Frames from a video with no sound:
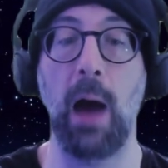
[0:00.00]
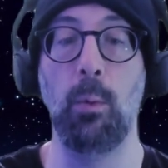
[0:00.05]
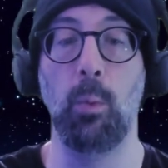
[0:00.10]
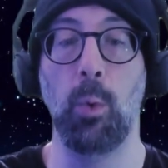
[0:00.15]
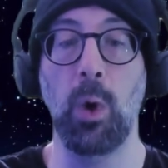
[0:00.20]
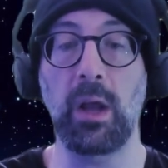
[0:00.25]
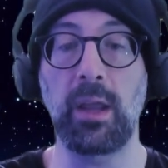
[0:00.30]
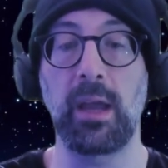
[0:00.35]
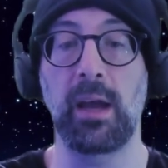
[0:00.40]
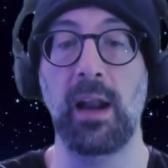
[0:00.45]

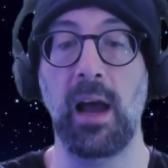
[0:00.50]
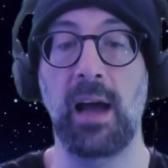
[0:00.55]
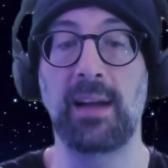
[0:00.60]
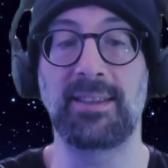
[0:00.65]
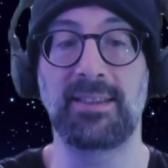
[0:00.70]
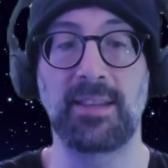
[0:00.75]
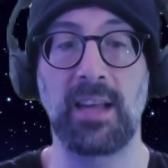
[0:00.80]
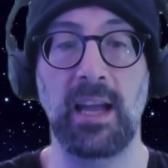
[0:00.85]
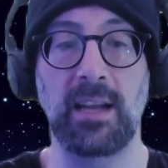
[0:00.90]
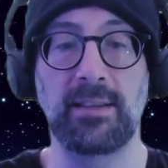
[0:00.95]
What can I
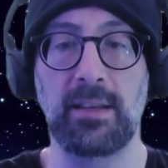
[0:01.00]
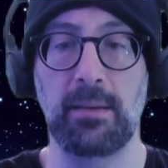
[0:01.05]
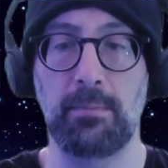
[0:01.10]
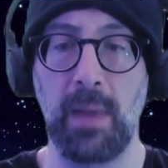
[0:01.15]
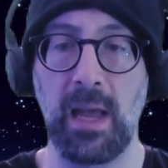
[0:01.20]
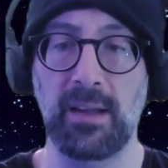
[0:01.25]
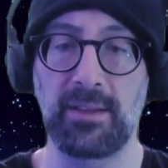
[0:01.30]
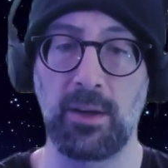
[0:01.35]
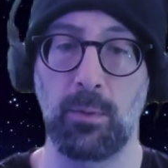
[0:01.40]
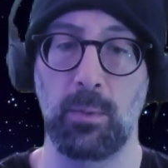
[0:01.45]
say to
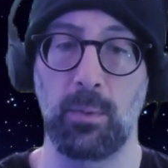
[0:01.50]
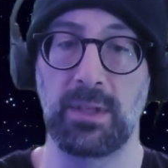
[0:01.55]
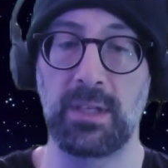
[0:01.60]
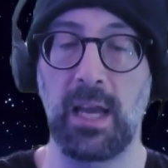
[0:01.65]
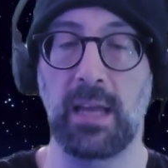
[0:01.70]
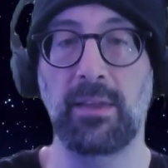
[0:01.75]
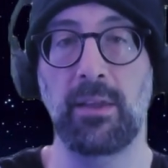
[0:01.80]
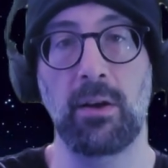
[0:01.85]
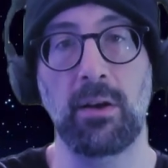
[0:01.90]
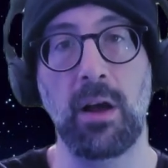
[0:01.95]
make someone
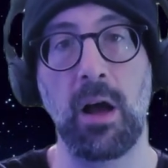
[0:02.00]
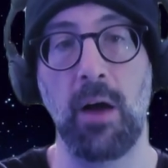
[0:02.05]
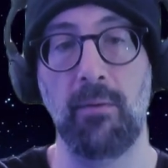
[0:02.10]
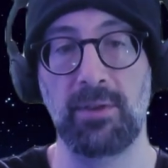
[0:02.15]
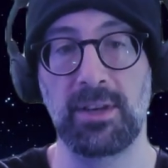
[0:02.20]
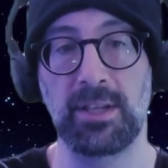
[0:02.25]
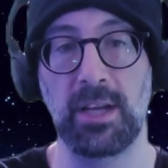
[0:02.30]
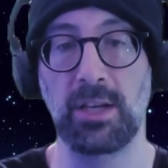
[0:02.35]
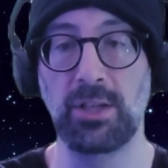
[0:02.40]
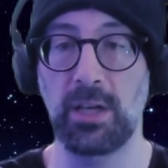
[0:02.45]
take their
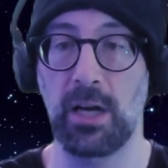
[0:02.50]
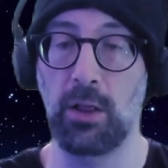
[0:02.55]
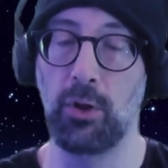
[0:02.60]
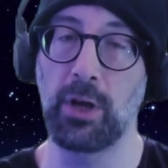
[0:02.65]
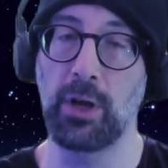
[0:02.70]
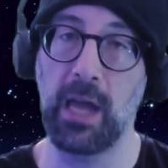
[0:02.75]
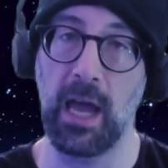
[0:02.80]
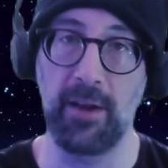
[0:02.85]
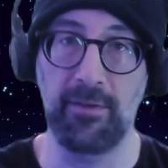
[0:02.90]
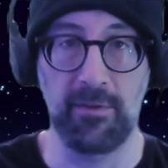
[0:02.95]
conversation,
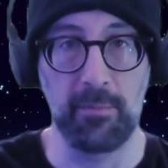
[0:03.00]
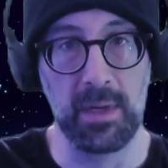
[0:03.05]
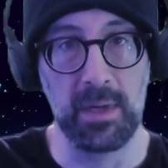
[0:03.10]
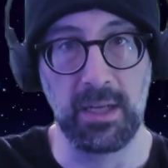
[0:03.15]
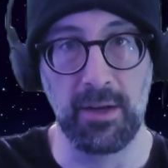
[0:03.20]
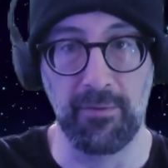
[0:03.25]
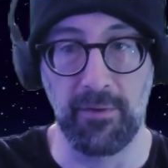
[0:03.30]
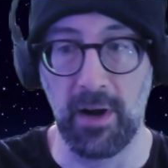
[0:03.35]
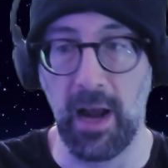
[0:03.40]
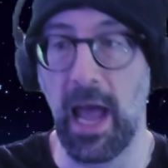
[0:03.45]
look at it from a
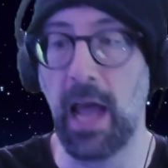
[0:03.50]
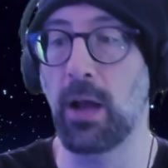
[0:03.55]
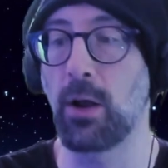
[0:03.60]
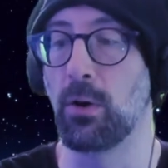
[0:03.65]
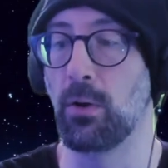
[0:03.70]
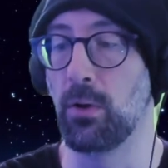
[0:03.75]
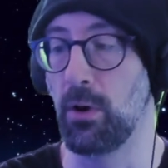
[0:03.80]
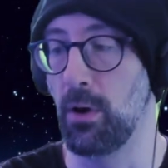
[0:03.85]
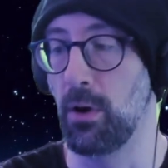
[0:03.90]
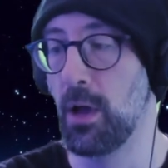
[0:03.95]
different
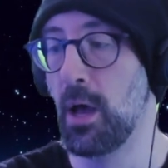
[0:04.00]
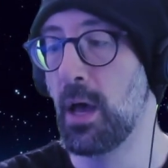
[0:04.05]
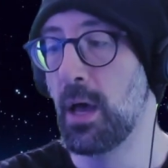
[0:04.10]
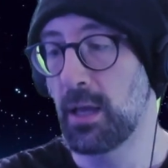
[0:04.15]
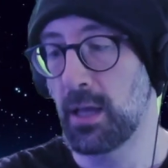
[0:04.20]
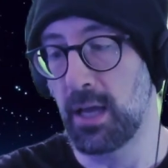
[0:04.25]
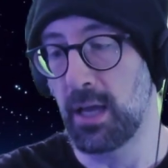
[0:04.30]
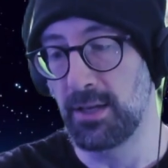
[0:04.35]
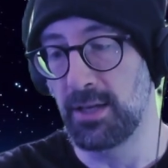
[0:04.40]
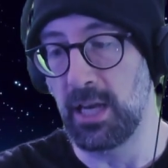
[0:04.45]
angle, or
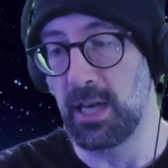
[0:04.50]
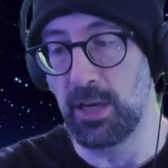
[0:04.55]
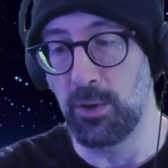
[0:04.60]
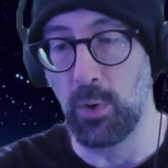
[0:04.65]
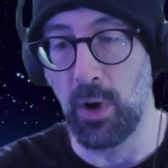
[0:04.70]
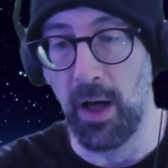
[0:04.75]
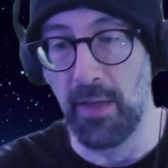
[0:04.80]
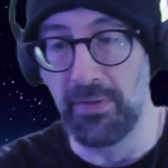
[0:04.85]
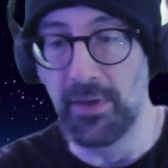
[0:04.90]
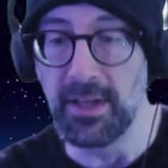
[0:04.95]
continue it
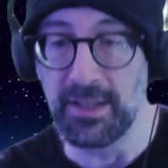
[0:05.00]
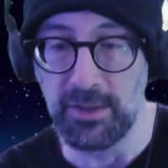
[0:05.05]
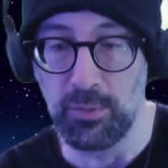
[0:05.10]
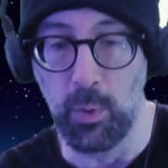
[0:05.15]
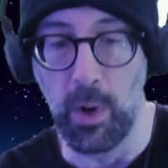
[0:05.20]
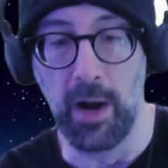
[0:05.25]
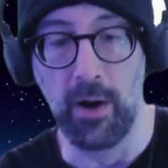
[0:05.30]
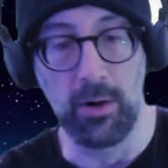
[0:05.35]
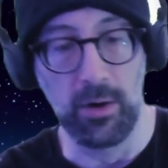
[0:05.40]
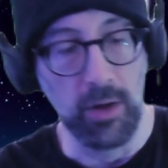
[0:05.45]
on this
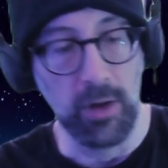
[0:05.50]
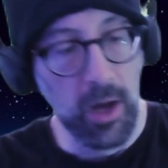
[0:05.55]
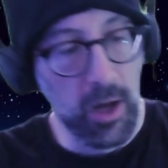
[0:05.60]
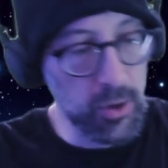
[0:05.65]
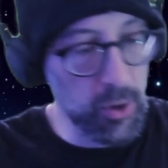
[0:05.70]
way, or